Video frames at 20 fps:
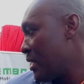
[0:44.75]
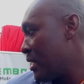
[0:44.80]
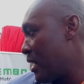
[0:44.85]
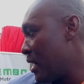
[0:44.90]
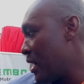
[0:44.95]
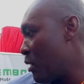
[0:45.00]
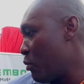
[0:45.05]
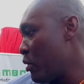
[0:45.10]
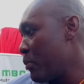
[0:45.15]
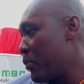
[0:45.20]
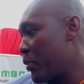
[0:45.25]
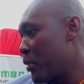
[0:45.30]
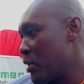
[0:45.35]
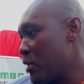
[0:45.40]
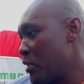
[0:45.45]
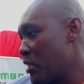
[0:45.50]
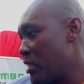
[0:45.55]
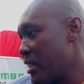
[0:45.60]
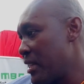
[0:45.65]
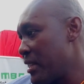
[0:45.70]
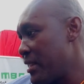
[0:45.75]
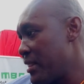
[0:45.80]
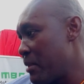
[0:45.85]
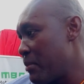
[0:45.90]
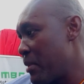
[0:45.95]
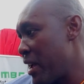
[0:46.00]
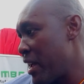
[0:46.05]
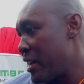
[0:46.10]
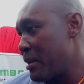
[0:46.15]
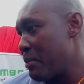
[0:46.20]
Uh, we produce a
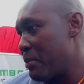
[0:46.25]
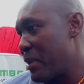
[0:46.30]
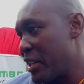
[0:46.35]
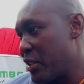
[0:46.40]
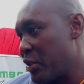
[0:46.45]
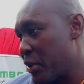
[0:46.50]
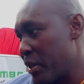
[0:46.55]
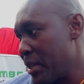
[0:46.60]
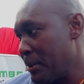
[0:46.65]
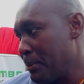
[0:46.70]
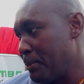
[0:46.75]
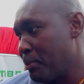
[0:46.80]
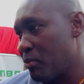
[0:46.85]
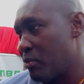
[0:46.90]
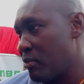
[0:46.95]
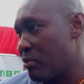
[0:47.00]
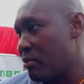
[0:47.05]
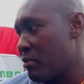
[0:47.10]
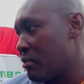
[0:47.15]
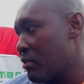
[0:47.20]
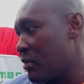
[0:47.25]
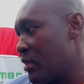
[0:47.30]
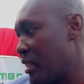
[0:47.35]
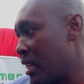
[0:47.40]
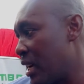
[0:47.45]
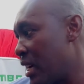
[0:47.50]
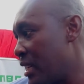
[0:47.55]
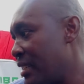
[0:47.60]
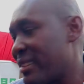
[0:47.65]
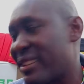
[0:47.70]
lithium-ion battery
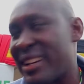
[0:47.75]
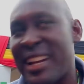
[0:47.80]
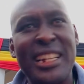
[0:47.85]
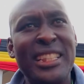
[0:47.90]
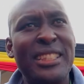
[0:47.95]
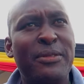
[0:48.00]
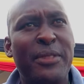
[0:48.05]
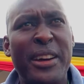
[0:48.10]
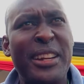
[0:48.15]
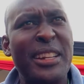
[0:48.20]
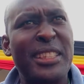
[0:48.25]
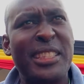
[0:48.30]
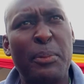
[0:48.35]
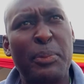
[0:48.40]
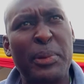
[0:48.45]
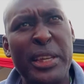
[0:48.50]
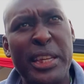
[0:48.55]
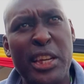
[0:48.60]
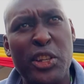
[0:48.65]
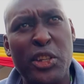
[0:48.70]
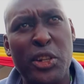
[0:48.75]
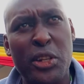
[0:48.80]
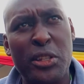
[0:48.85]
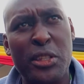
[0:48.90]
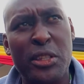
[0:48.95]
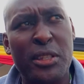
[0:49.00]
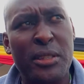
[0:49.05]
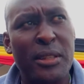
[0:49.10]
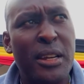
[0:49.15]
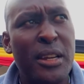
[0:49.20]
that runs various
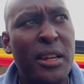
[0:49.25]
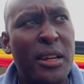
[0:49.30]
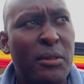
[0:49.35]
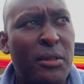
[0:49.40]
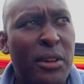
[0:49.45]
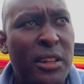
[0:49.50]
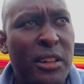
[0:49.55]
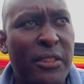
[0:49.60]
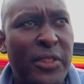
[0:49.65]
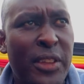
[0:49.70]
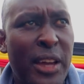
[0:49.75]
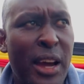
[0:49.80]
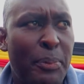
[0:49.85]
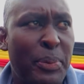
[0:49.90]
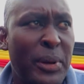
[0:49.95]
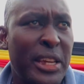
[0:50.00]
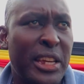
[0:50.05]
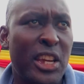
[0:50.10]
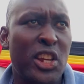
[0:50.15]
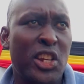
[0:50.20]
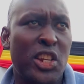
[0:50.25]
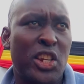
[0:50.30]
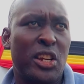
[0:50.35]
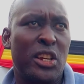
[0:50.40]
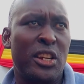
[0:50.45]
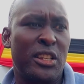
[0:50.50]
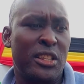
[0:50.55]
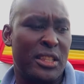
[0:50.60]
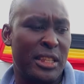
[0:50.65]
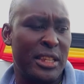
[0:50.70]
applications. Okay. One of the
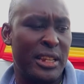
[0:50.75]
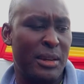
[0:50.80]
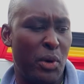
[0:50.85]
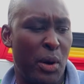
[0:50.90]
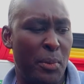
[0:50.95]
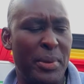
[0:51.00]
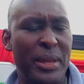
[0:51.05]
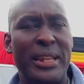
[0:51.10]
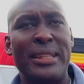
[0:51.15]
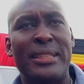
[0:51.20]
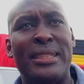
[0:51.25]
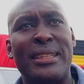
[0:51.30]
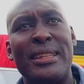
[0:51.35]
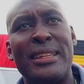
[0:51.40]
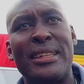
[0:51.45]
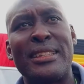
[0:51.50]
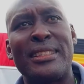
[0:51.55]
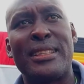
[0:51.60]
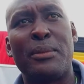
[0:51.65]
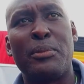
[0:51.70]
applications in mobility is